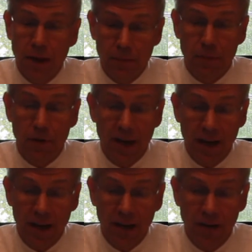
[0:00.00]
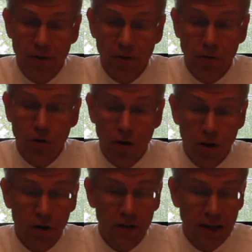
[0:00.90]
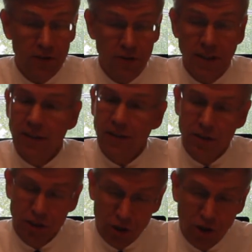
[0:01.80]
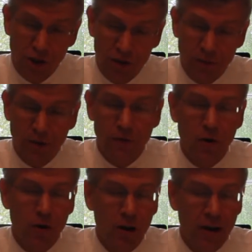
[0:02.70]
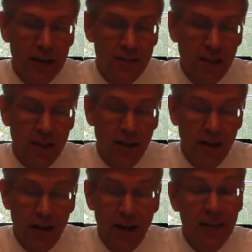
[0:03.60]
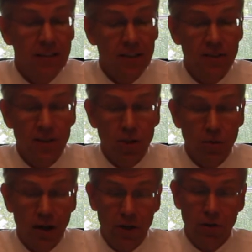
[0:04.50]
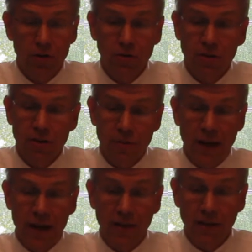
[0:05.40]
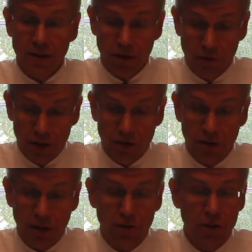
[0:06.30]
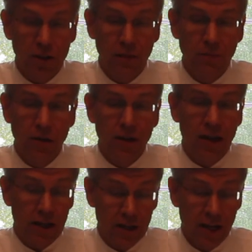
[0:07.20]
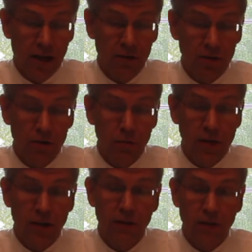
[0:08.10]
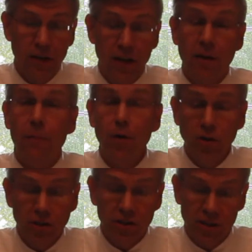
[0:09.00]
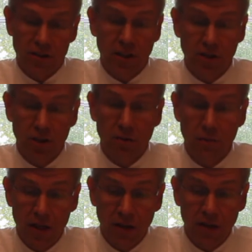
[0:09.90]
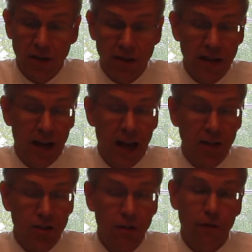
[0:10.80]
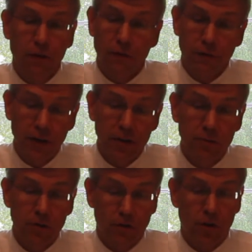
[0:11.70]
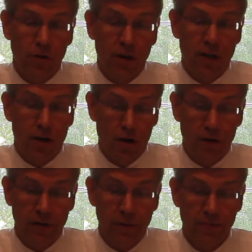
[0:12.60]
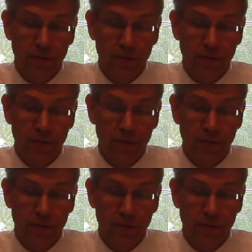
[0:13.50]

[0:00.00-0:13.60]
Maple Plain, who called, actually, she called in with a phone call asking, "As a constituent, I urge you to demand congressional leadership and Congress to reconvene an emergency session immediately to take action for the victims of Hurricane Harvey.